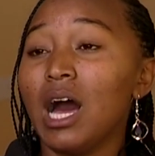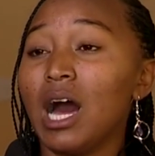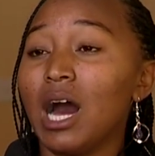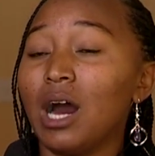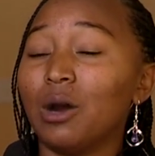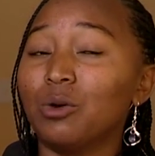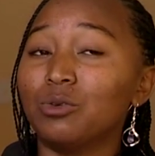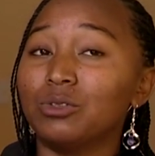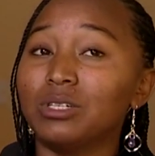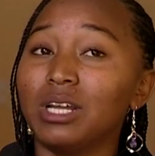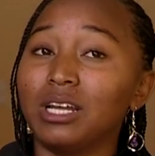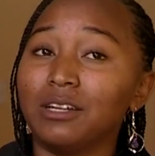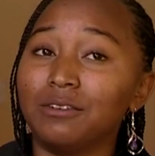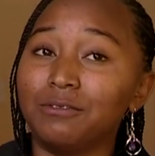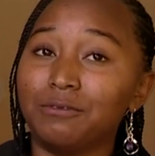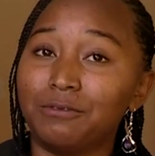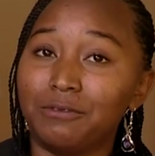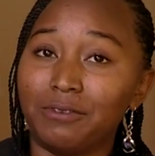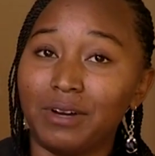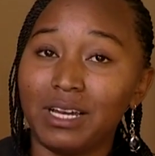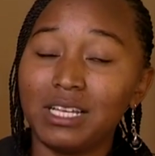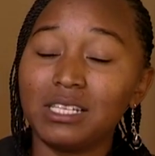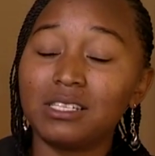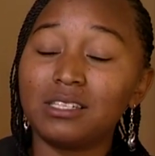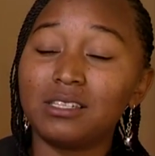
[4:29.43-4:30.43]
I would
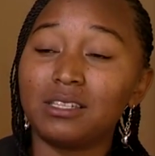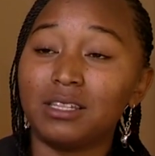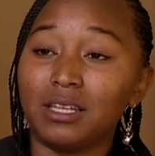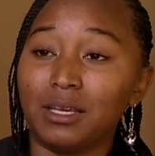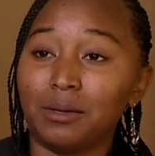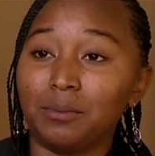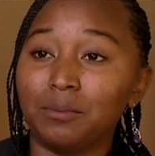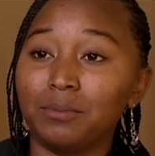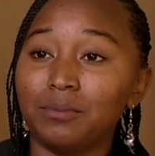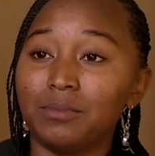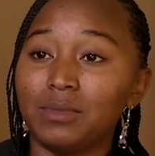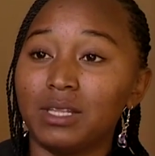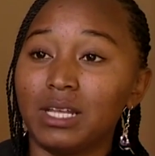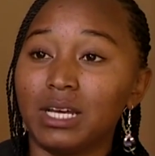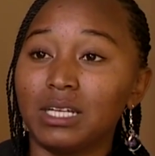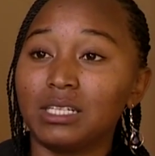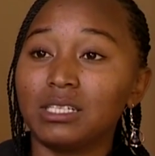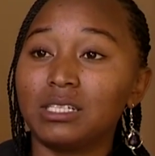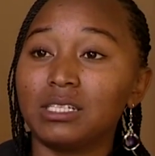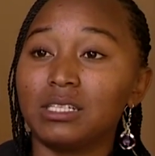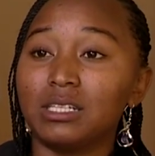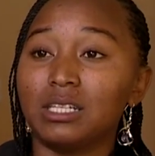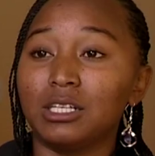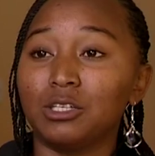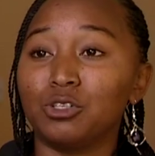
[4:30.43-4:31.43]
advise them that
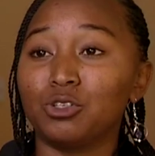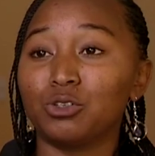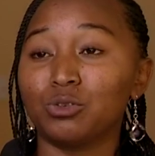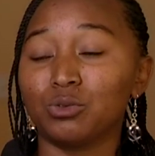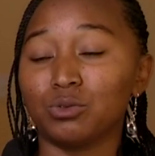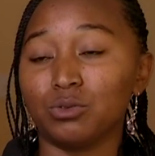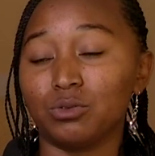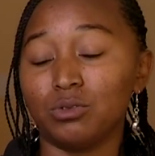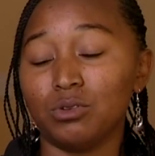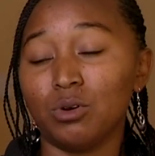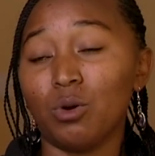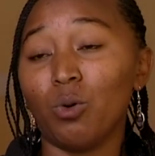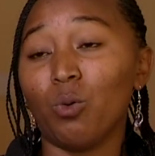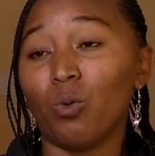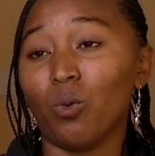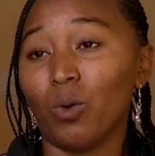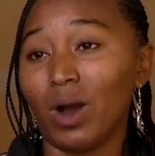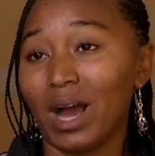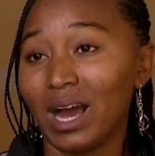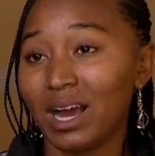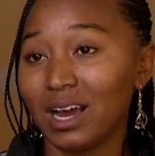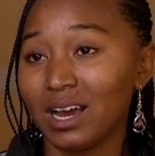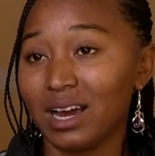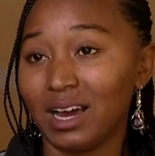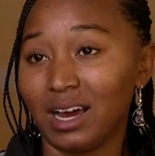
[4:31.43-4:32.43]
they should
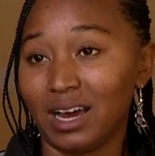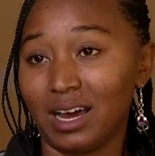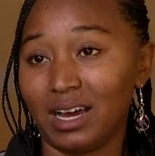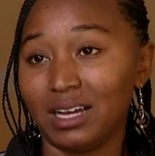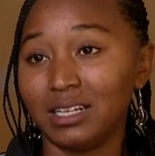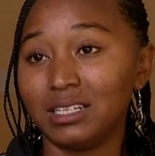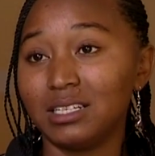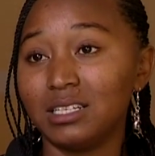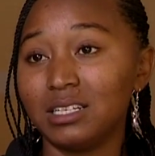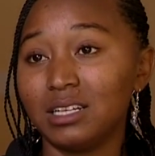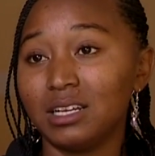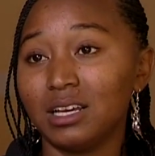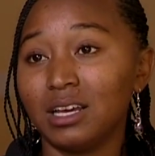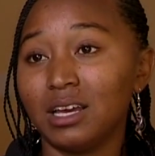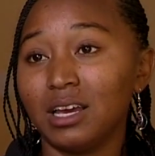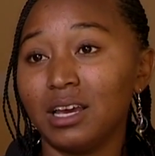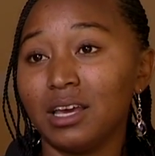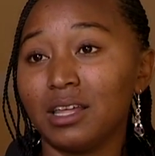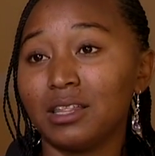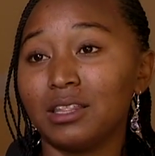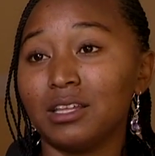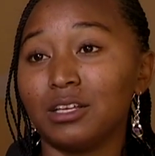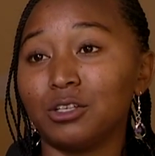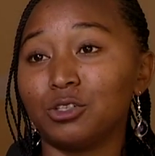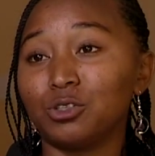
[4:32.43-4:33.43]
work hard,
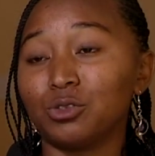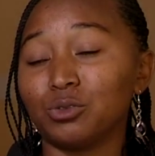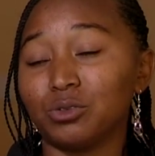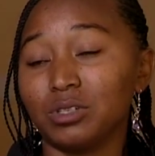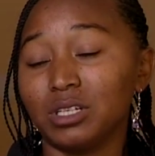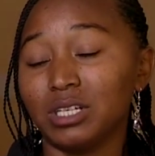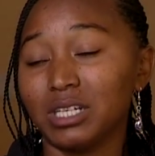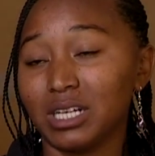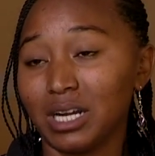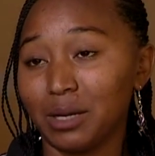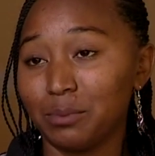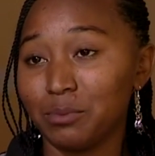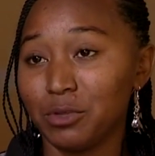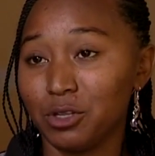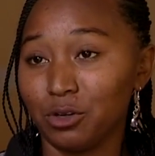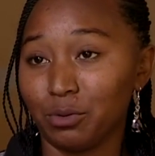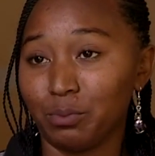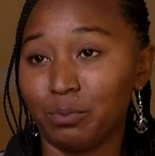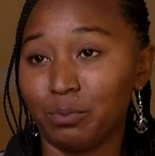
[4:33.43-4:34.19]
they should grab the